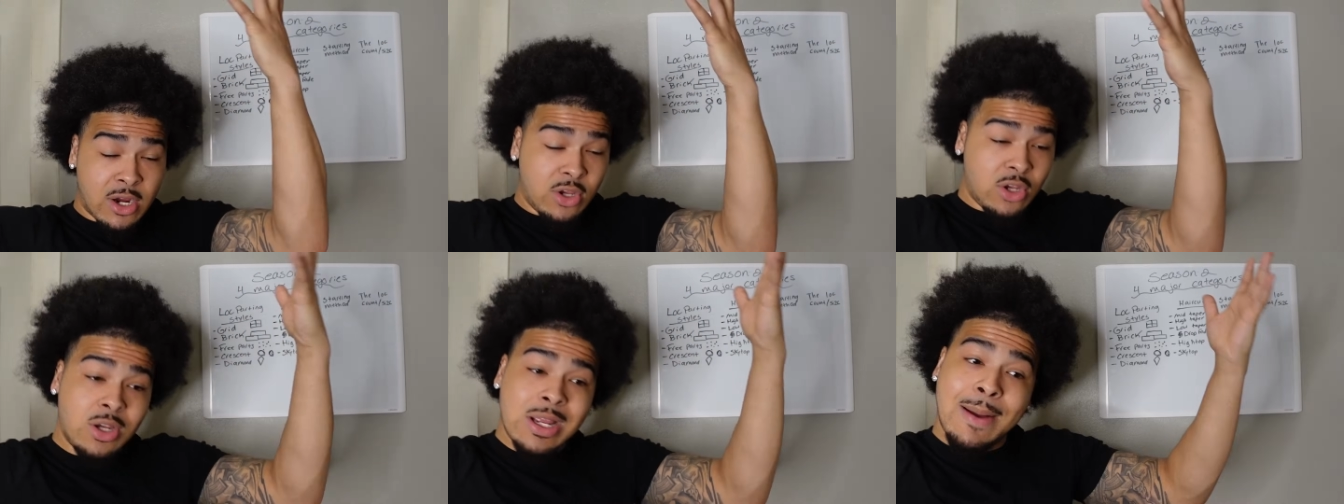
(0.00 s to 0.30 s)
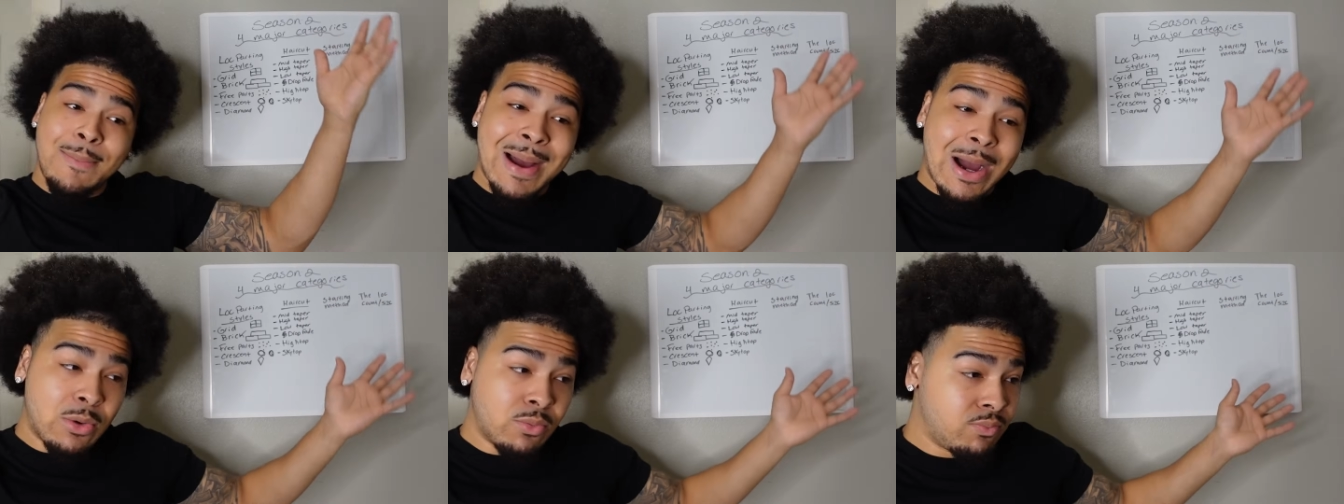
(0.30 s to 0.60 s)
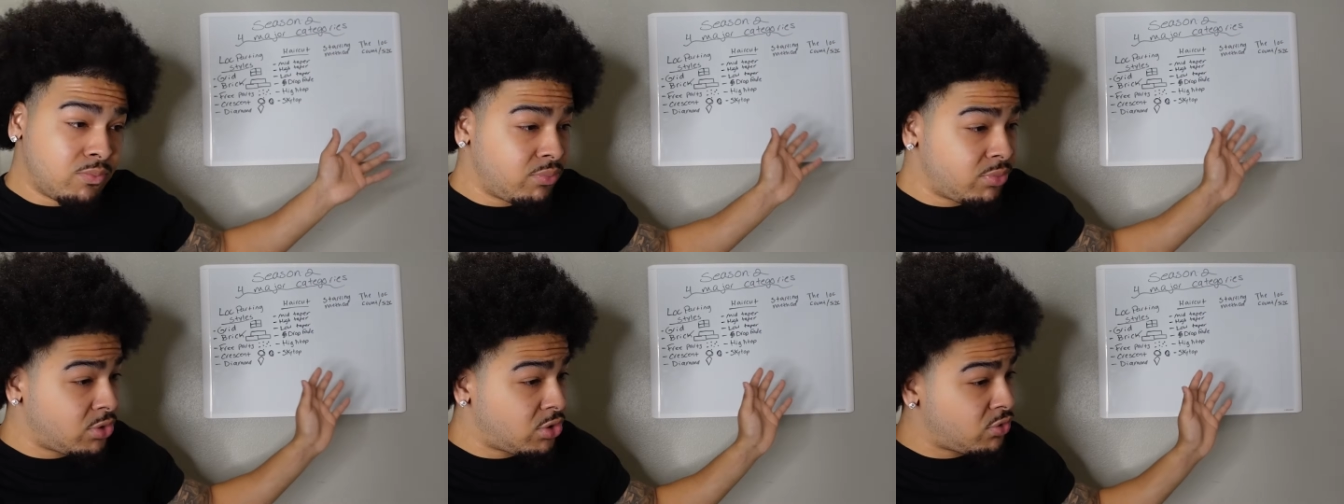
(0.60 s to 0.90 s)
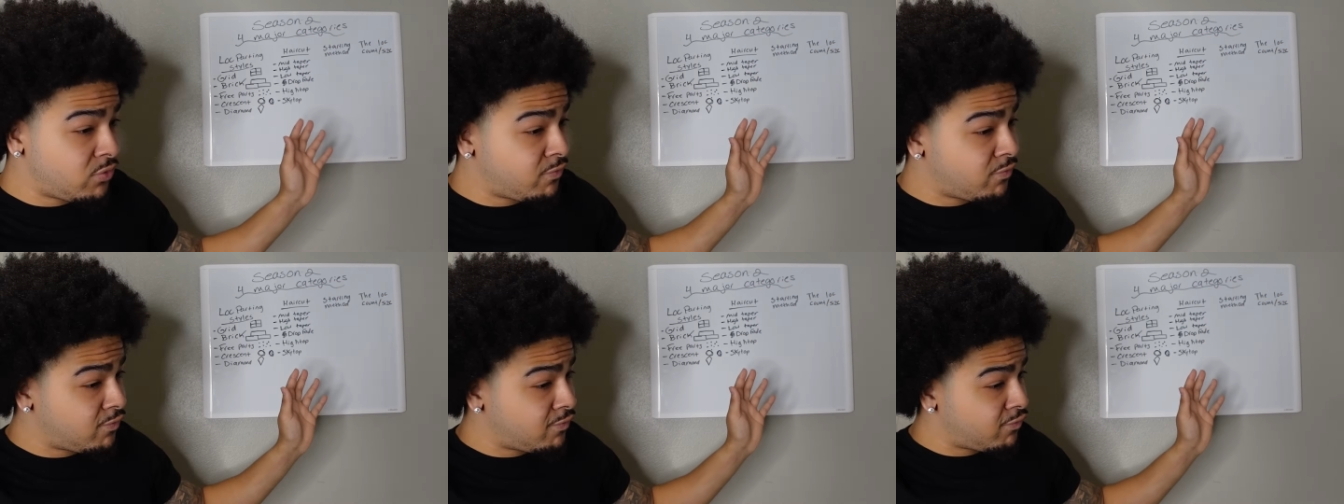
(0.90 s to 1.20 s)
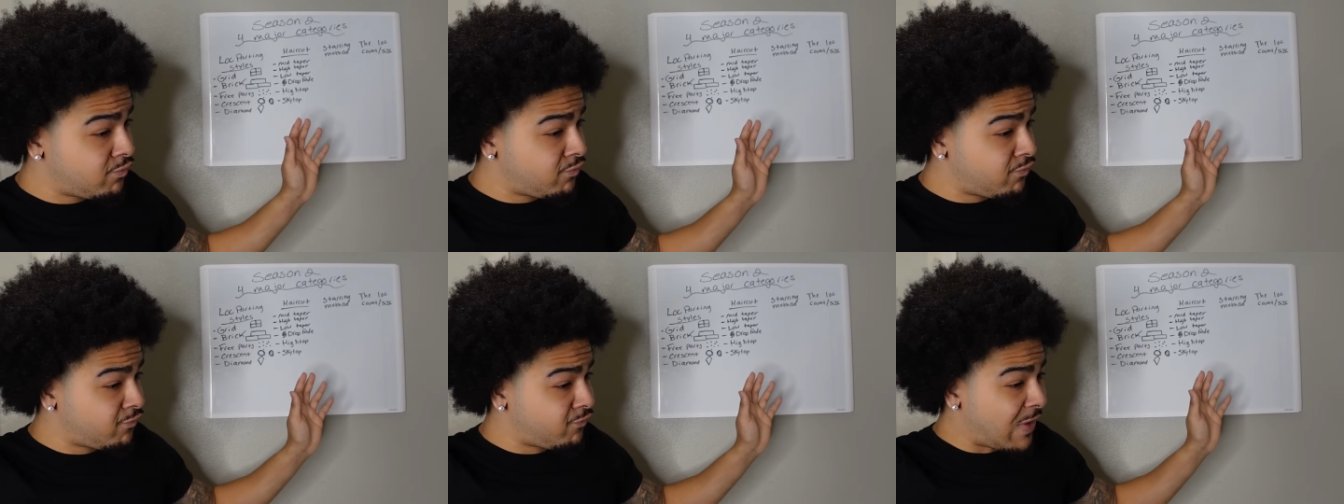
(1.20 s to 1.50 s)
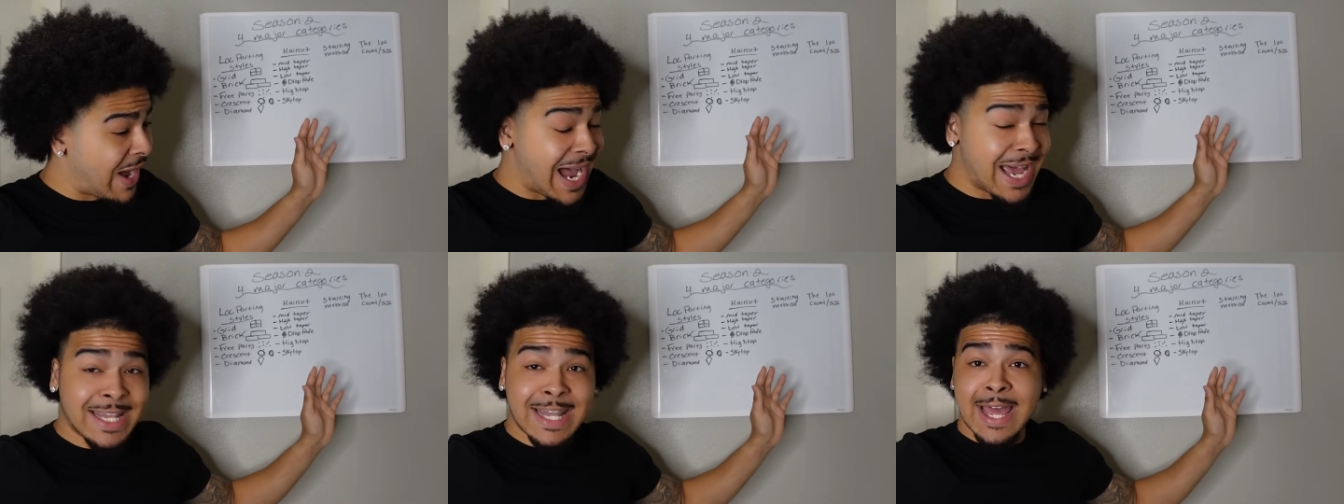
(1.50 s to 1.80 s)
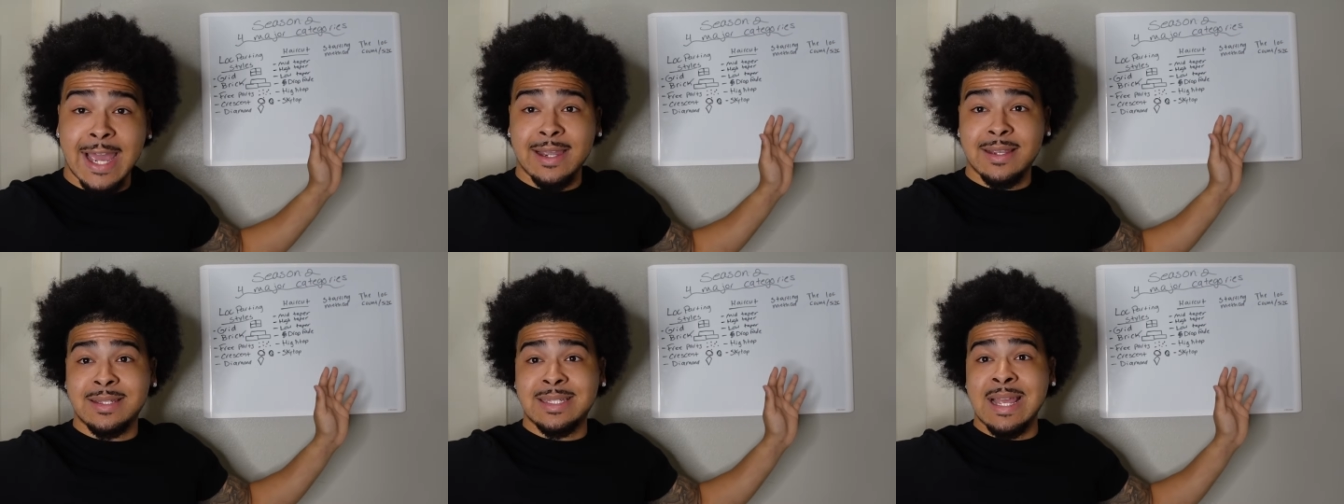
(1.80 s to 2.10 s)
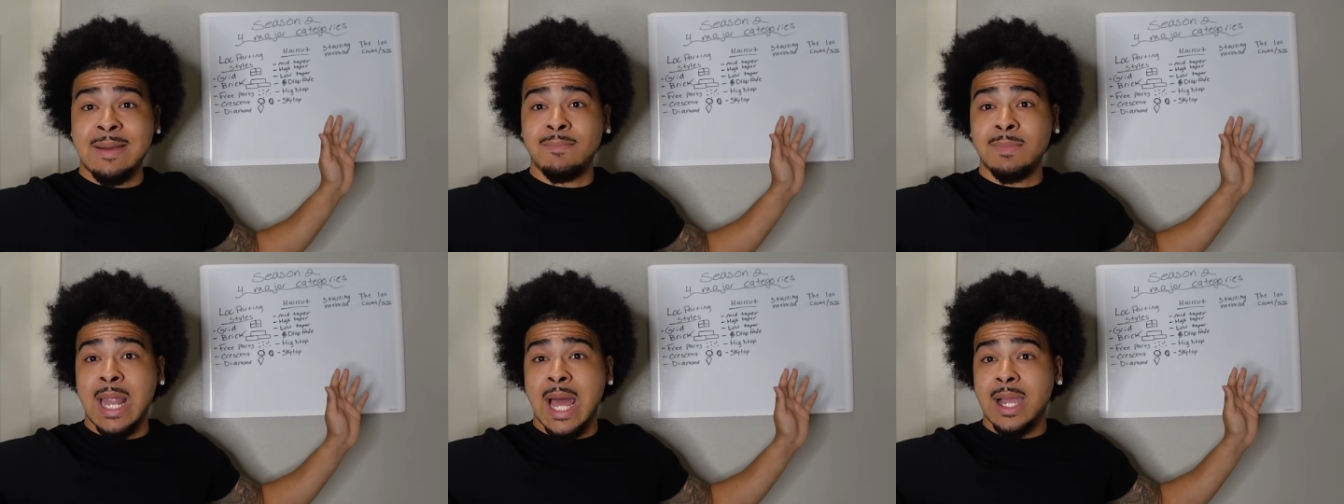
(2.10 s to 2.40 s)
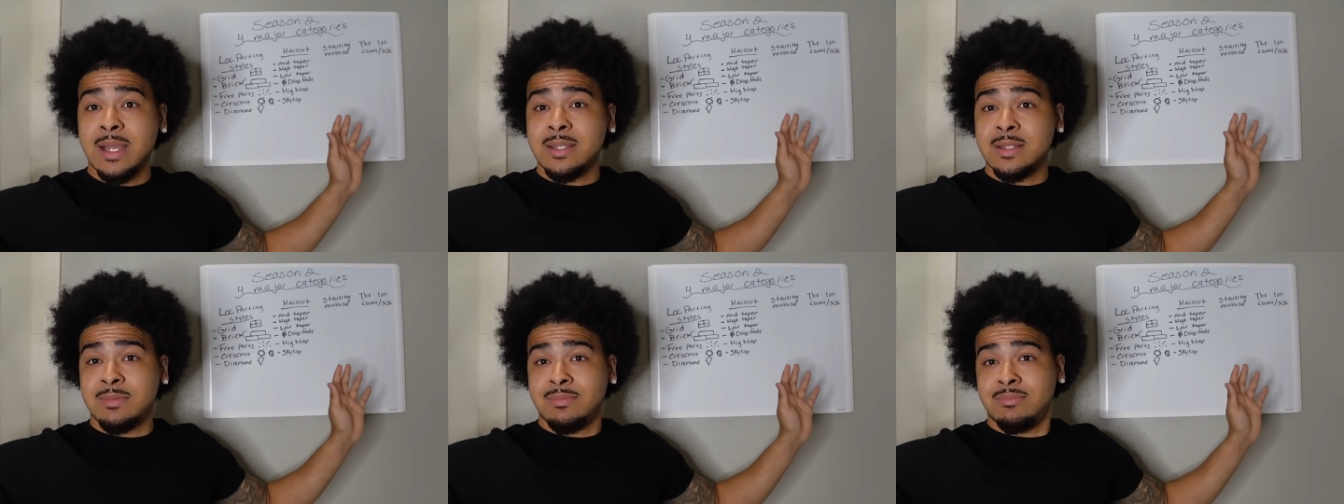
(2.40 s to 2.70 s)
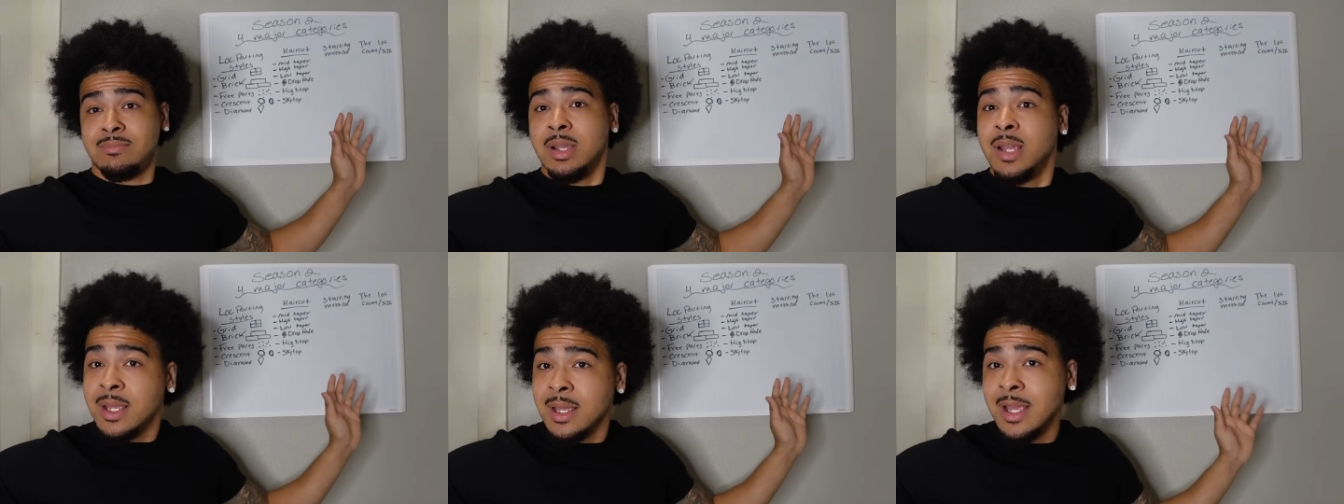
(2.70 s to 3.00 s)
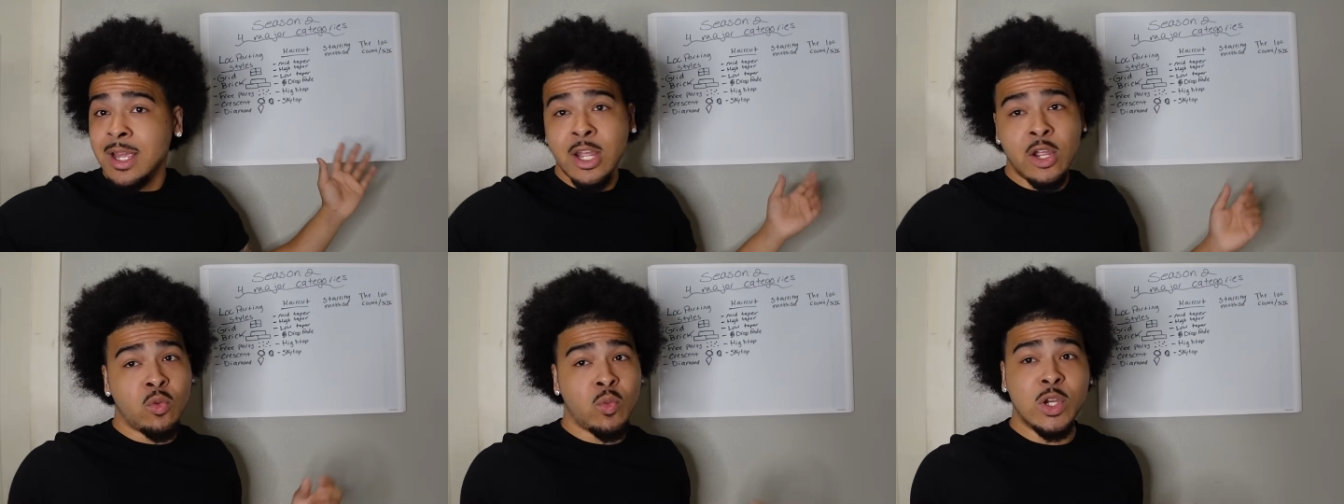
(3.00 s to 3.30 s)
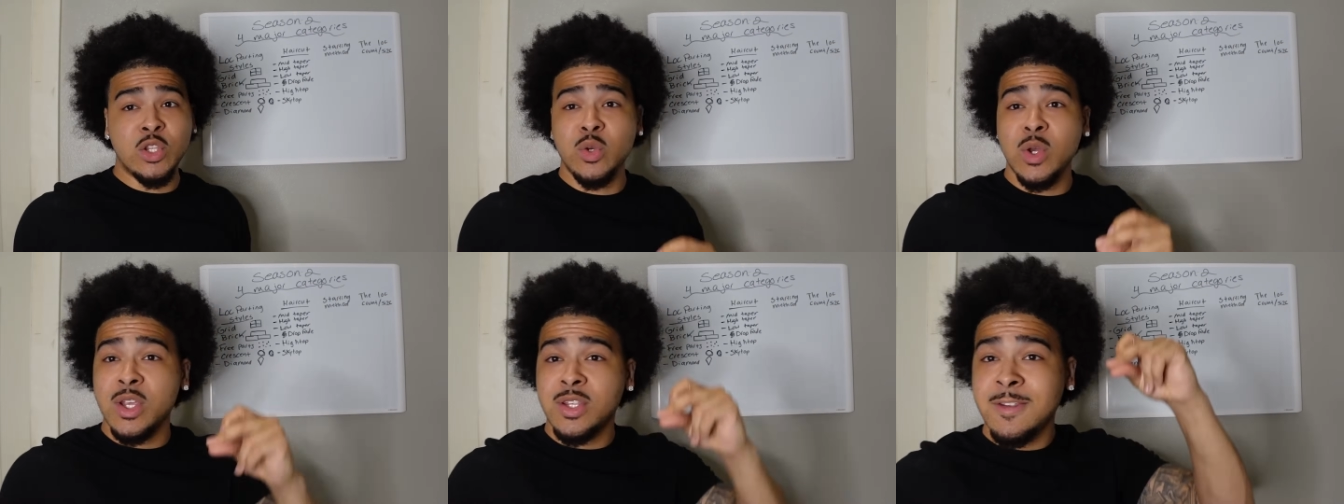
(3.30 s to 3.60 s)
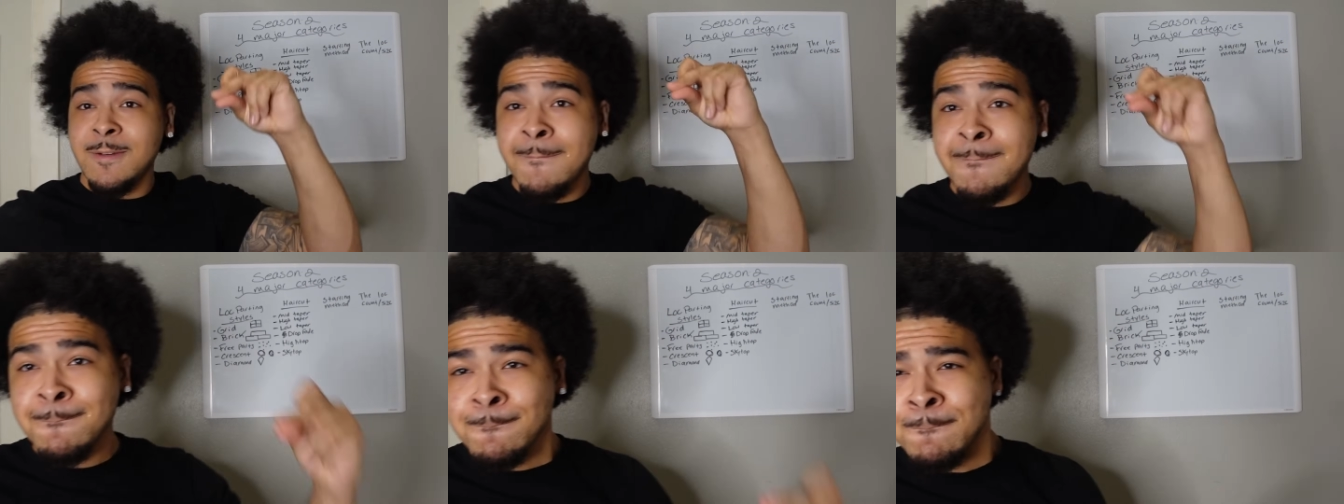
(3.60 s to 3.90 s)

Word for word: You got about 5 locks, 7 locks. Retwists,